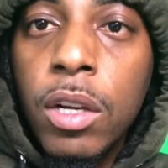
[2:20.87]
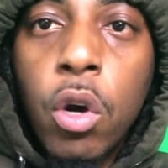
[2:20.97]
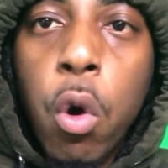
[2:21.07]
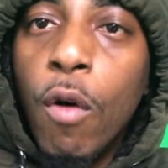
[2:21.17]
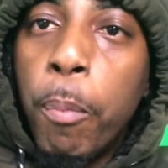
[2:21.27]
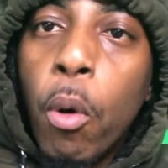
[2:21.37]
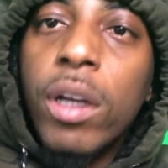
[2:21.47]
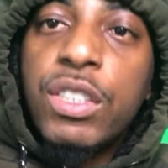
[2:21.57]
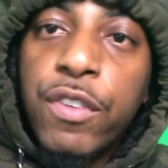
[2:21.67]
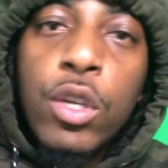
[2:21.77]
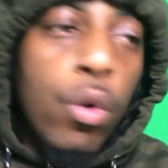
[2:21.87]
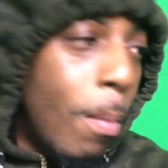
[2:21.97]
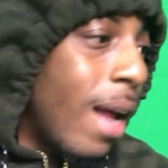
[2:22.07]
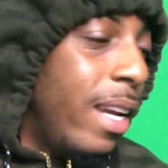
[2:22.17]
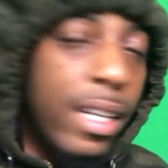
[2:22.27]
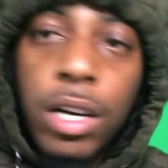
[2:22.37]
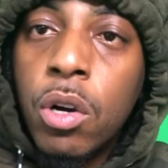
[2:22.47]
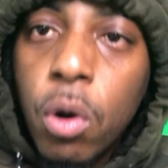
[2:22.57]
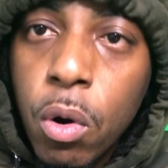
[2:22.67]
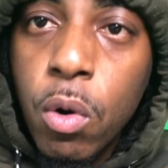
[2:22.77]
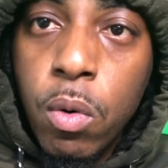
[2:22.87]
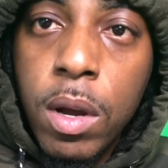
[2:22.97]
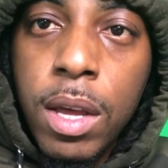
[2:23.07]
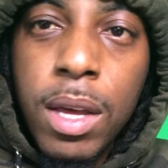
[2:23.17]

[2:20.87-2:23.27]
Cool points for you, my nigga, cool.